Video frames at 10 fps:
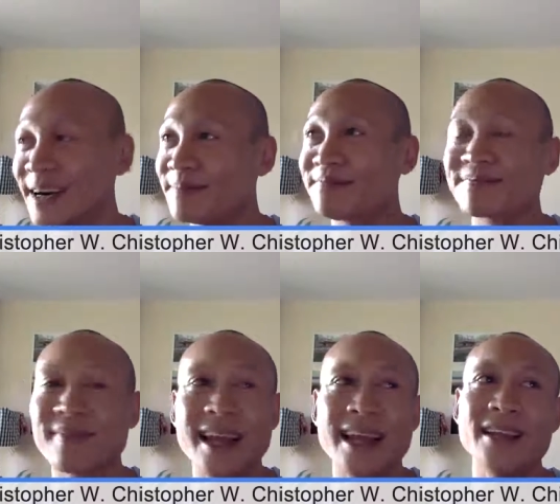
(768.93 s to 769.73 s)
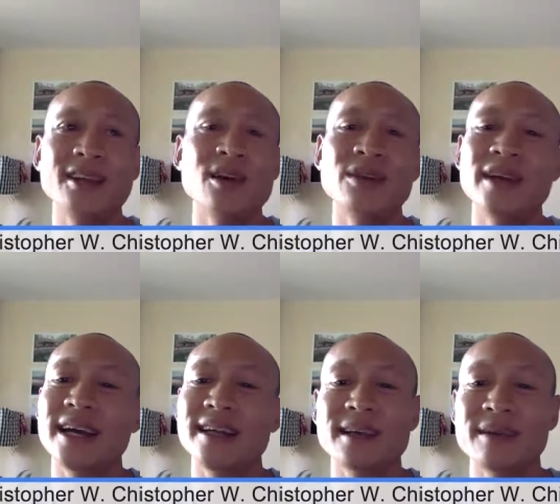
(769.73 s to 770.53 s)
um, and you know,
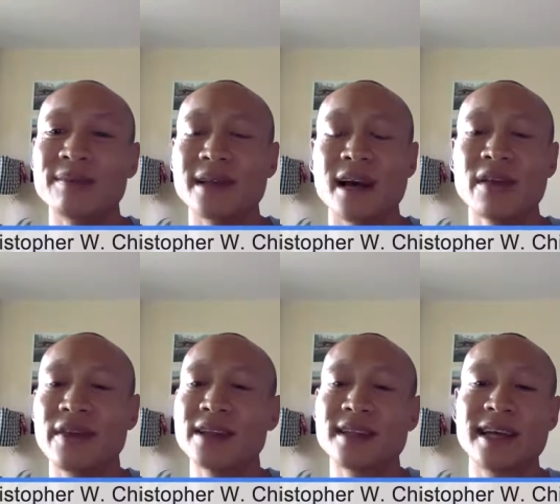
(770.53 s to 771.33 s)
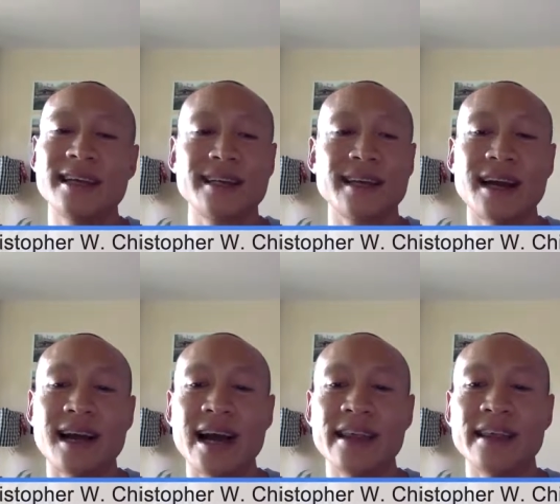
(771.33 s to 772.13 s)
like, and other things like,
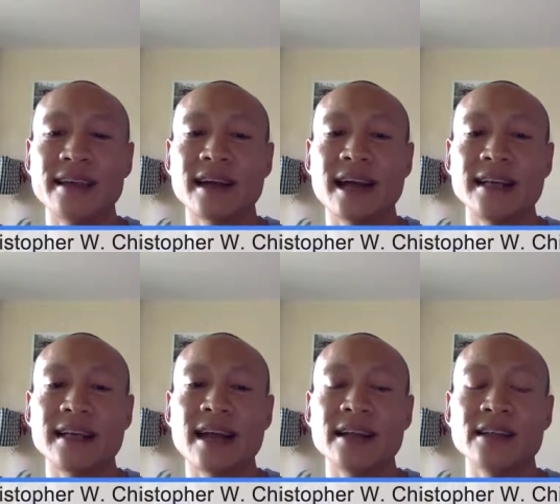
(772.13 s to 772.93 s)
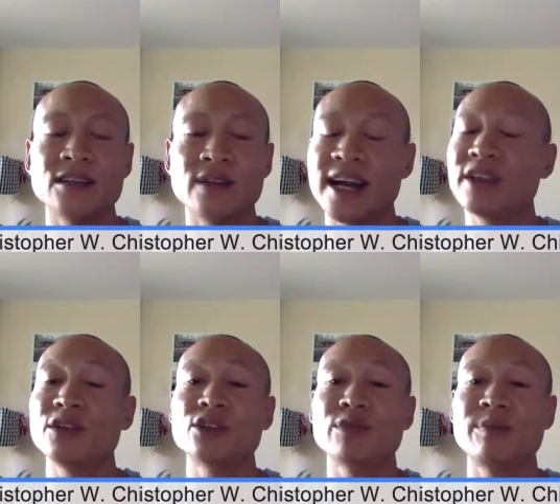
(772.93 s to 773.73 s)
I think I got into, I didn't
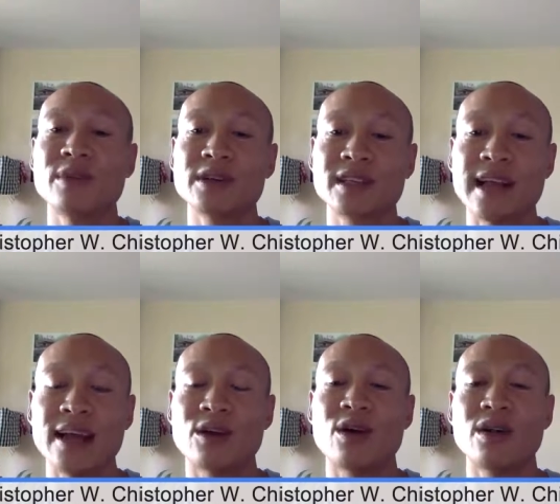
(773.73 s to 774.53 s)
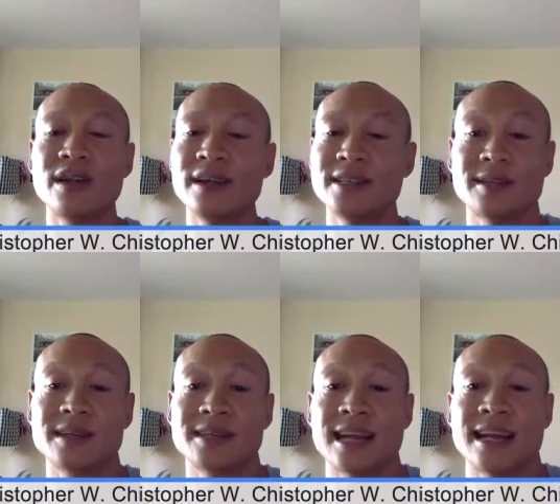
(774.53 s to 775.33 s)
used to read books at all just
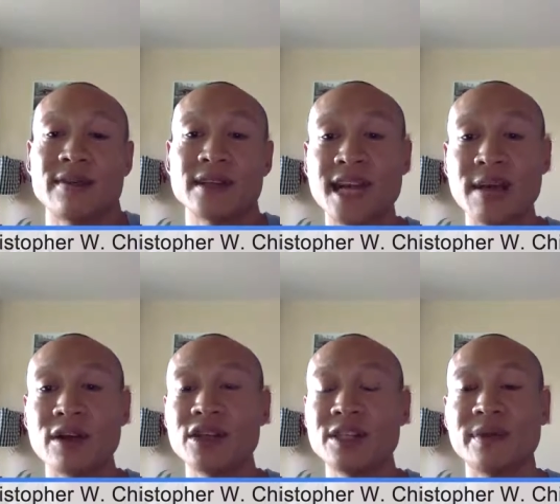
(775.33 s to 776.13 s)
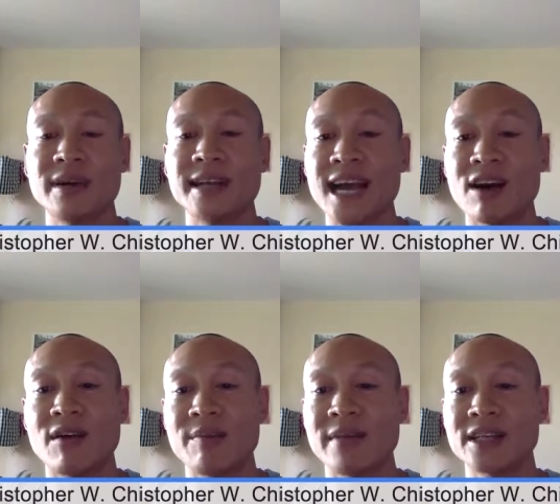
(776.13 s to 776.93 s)
because I didn't have the time or energy, but
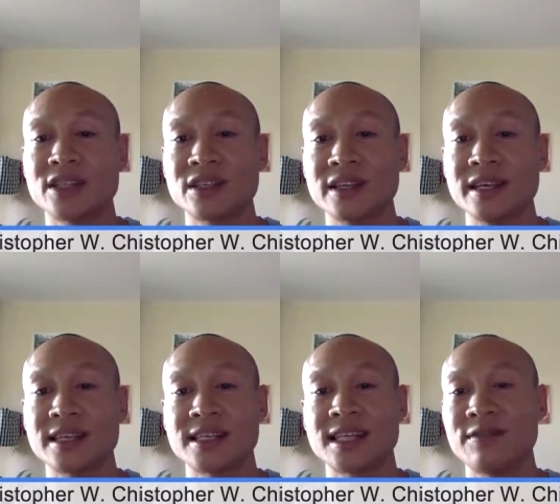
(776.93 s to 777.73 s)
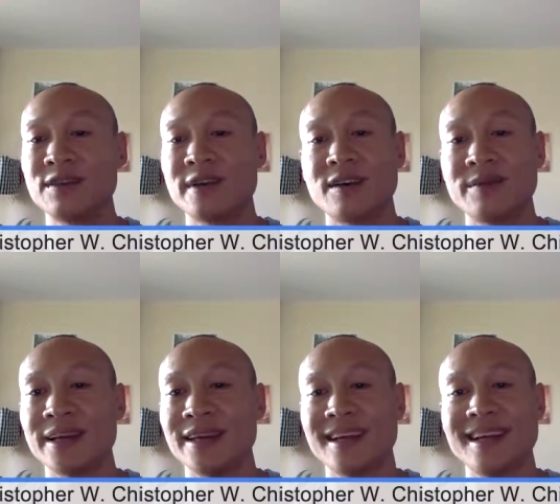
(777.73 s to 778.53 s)
now I'm actually a
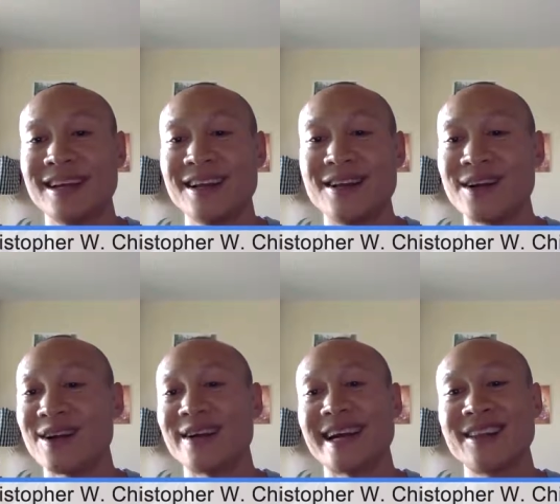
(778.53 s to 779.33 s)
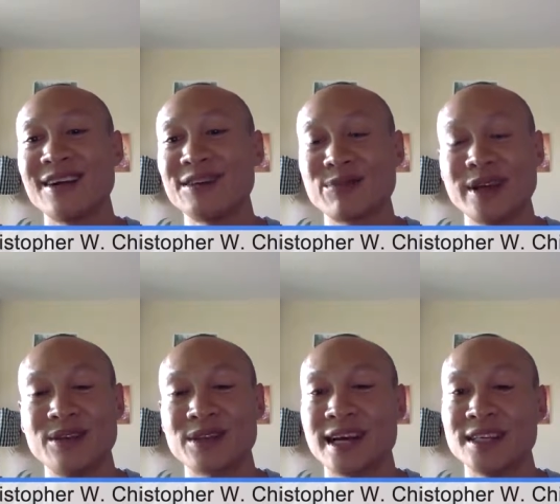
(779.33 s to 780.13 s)
self-development nerd. I love to read
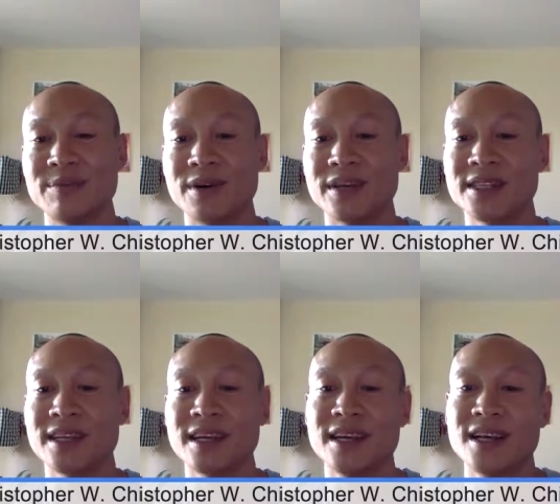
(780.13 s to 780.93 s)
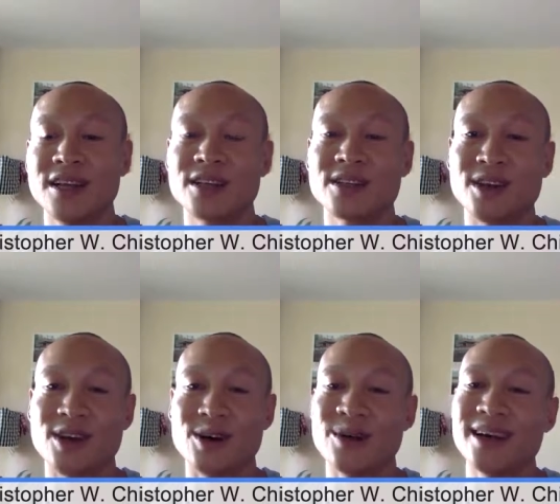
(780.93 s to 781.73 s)
those kind of books.
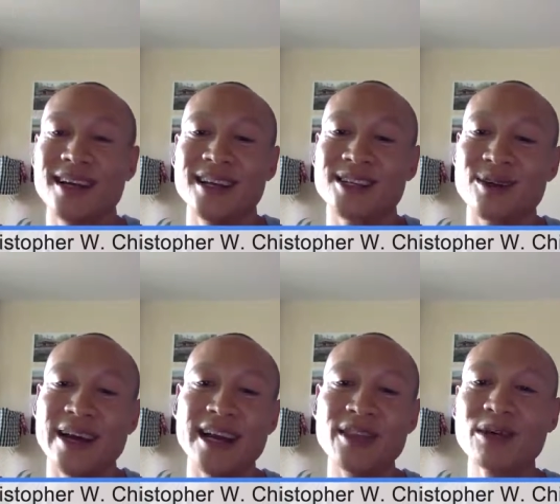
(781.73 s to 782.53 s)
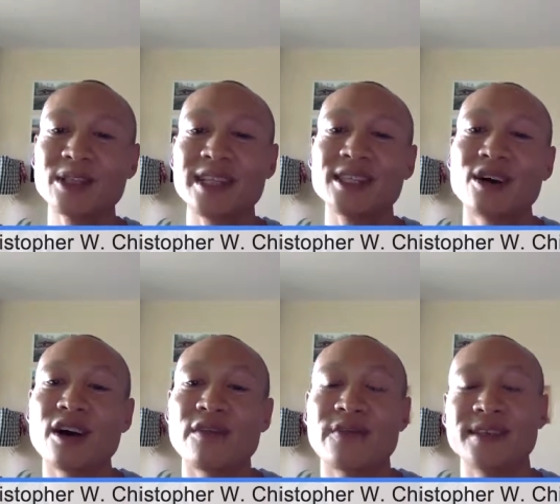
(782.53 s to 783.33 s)
so so hitting those things
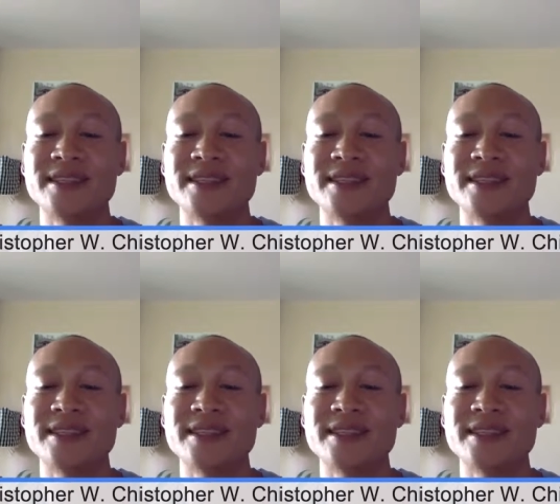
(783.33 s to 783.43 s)
off